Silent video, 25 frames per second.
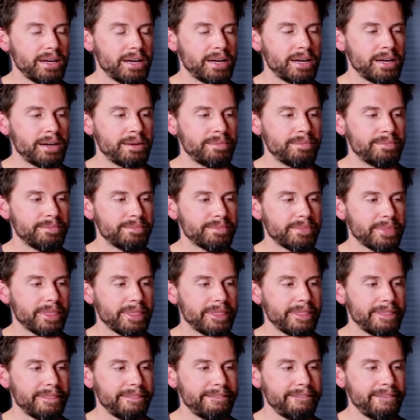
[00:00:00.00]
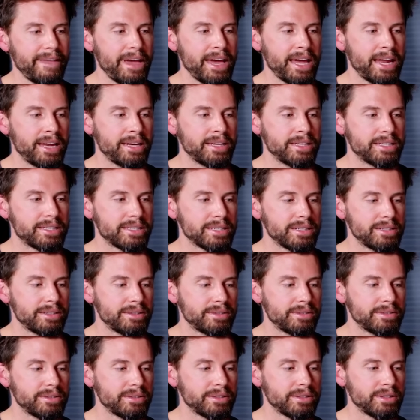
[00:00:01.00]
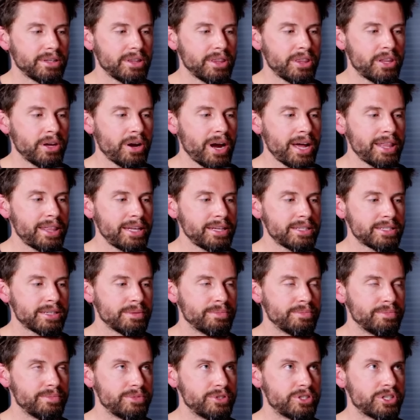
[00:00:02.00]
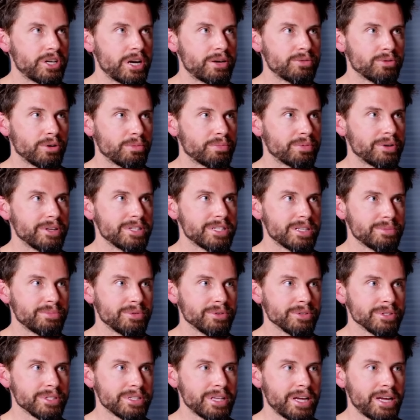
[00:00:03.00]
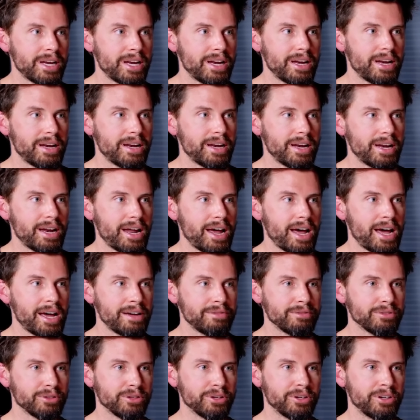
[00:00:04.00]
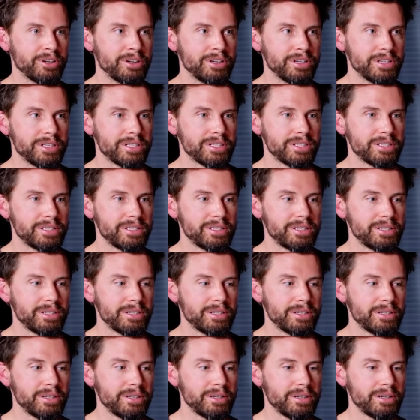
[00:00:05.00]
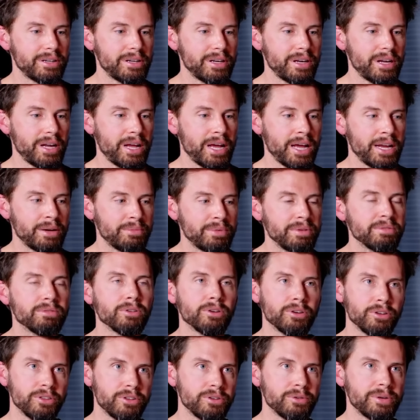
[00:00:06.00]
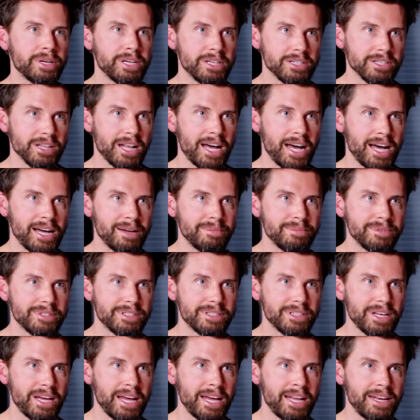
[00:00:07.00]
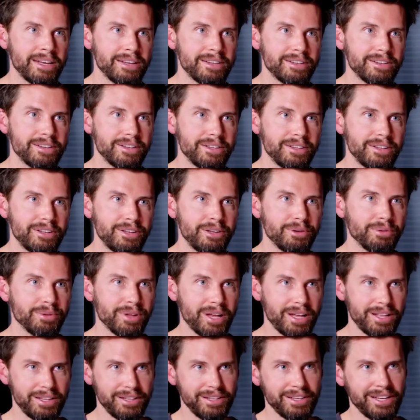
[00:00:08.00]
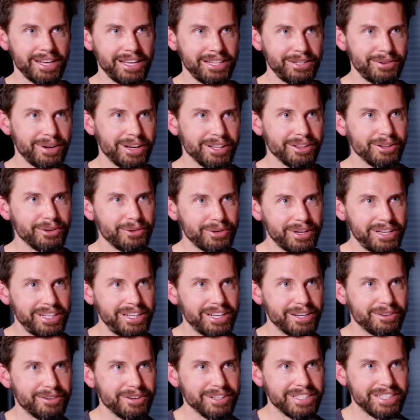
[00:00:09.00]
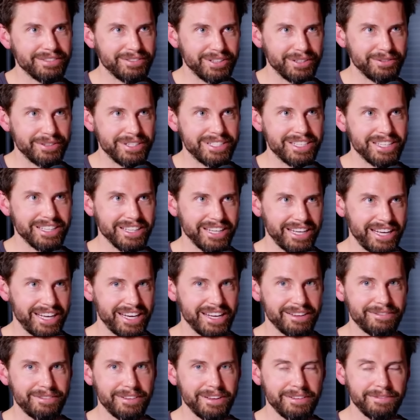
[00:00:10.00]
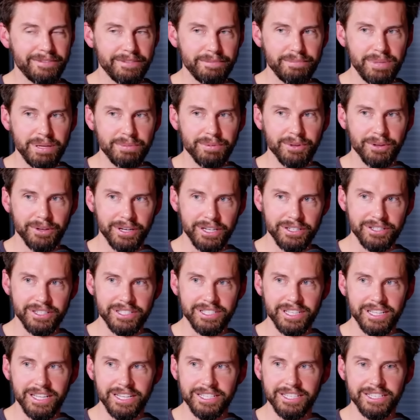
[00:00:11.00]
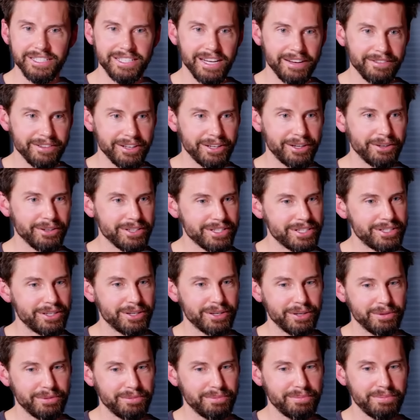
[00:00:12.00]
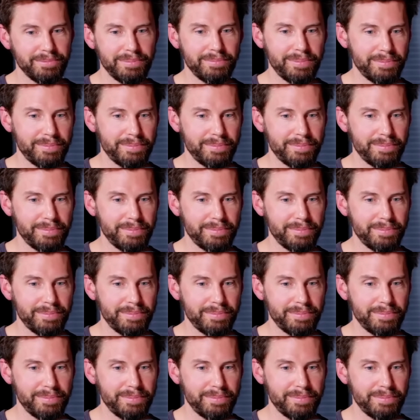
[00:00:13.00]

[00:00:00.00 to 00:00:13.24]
And there are, I think, some general principles that I've learned and we've learned through Hinge Labs. And, you know, again, you had Logan here relatively recently. And if people are interested, they should definitely go listen to her